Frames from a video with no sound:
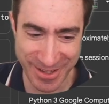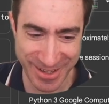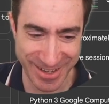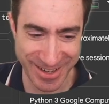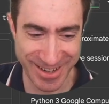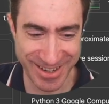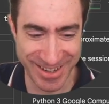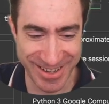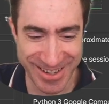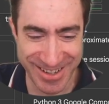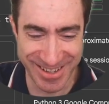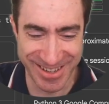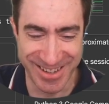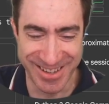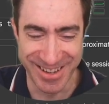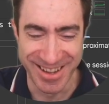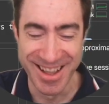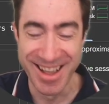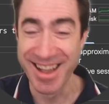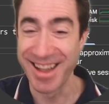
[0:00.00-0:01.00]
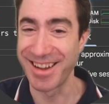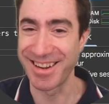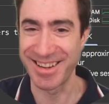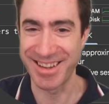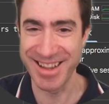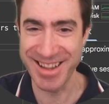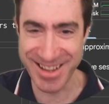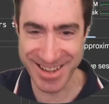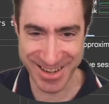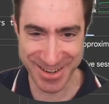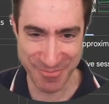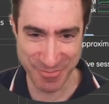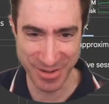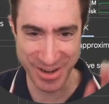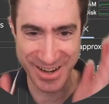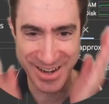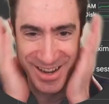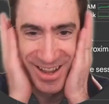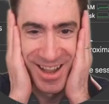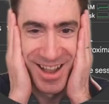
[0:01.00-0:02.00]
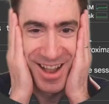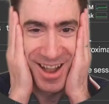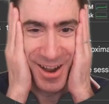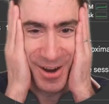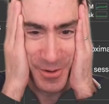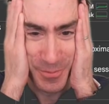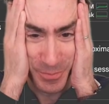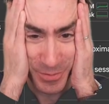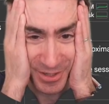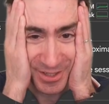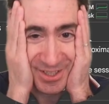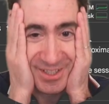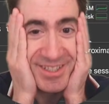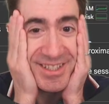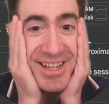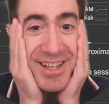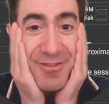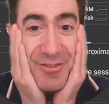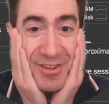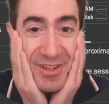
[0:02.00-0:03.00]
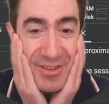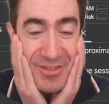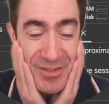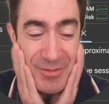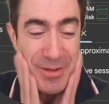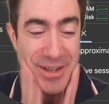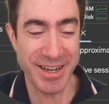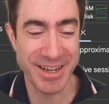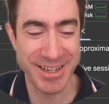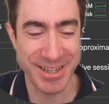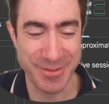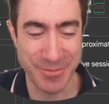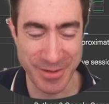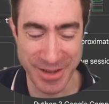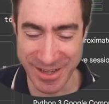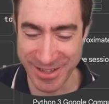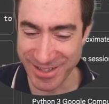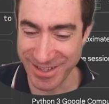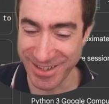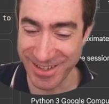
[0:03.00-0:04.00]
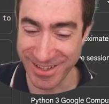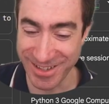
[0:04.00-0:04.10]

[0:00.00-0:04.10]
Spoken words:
And again, my hopeless level of Spanish is